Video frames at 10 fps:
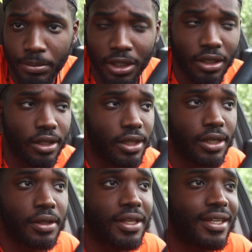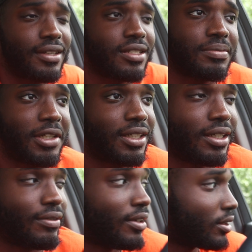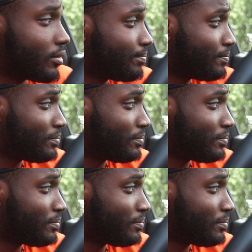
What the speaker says: me clearly in this motherfucker?